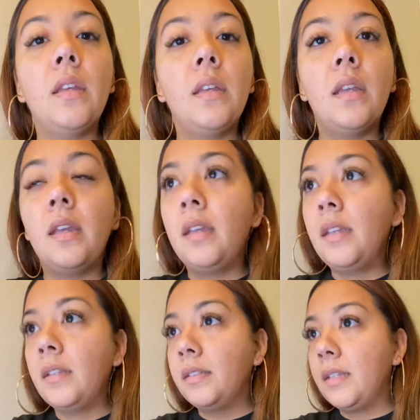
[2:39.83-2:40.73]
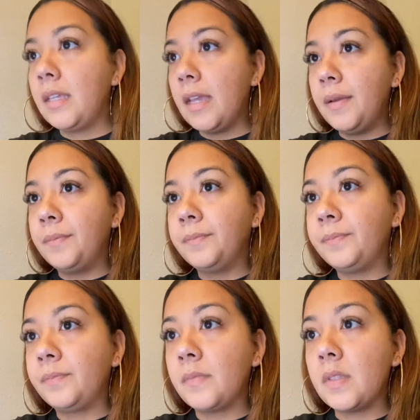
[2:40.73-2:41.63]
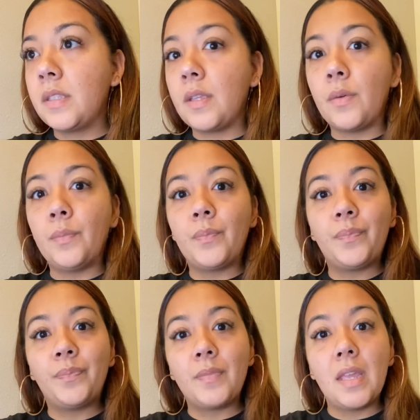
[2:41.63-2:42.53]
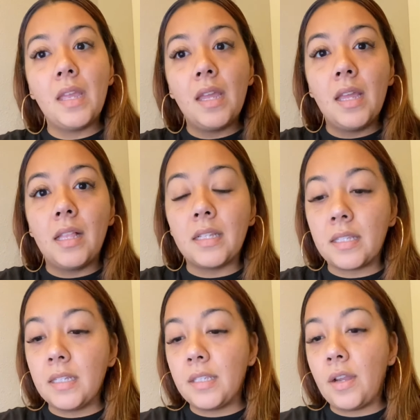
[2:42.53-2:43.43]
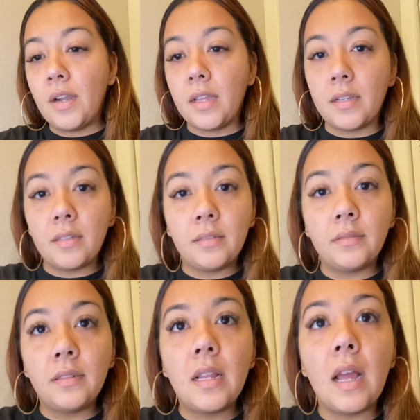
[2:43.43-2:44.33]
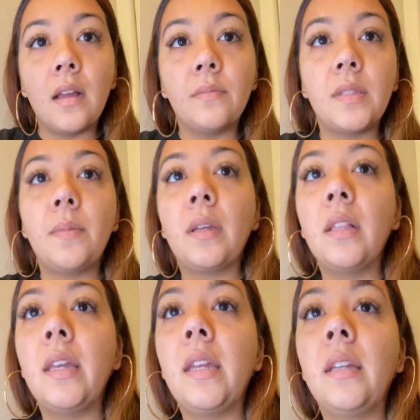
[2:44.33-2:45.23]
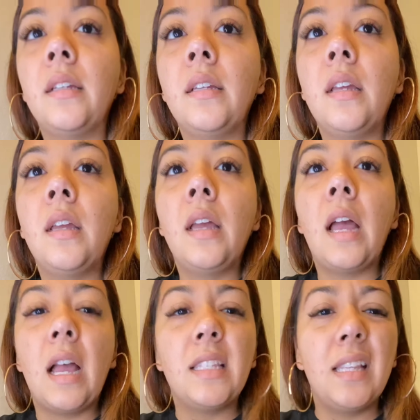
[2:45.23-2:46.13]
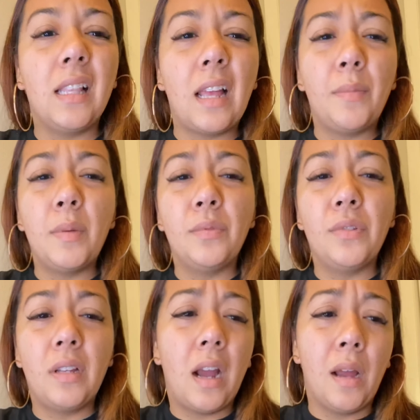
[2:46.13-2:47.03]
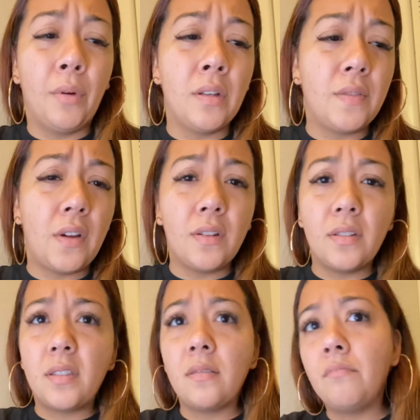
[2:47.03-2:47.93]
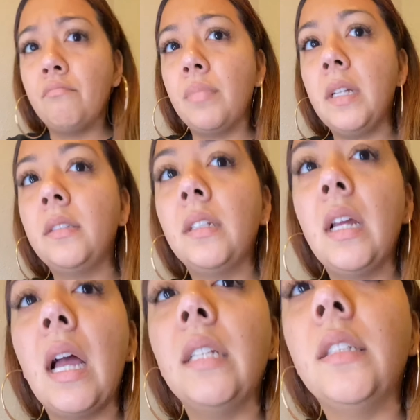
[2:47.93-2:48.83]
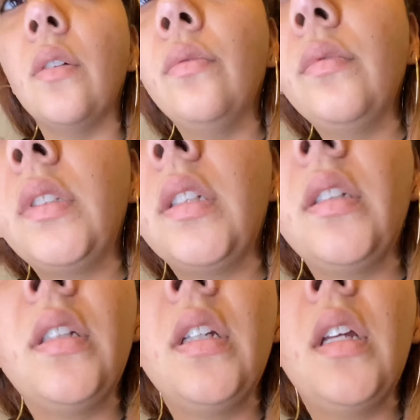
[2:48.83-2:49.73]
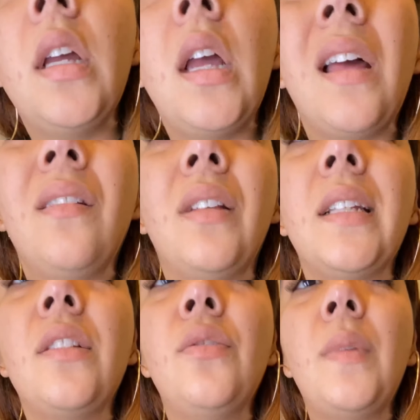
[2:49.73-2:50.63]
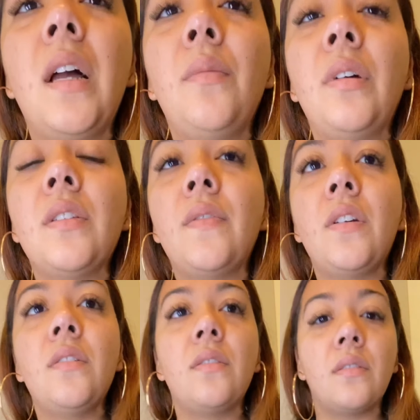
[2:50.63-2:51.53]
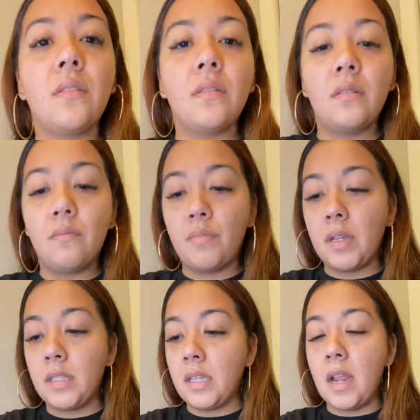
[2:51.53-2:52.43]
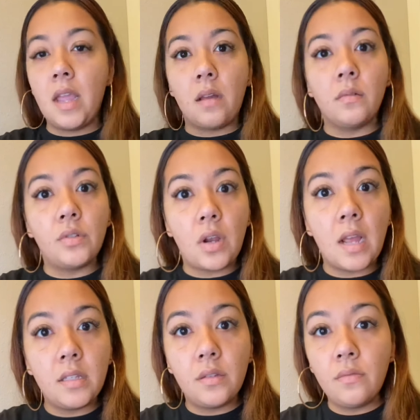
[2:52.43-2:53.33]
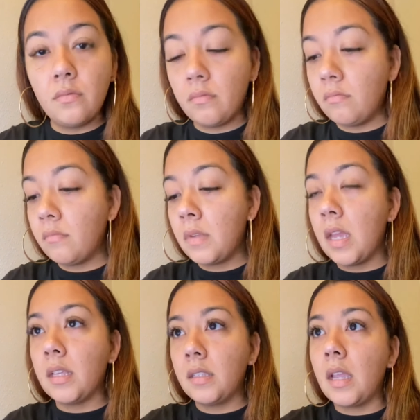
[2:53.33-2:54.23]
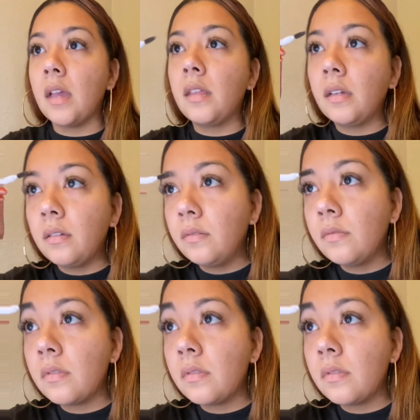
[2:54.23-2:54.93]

And yeah, so let's get started. Um, typically, I see a lot of people do their eyebrows first, but I don't. I don't like to do my eyebrows first, but today I will try to and see how that goes.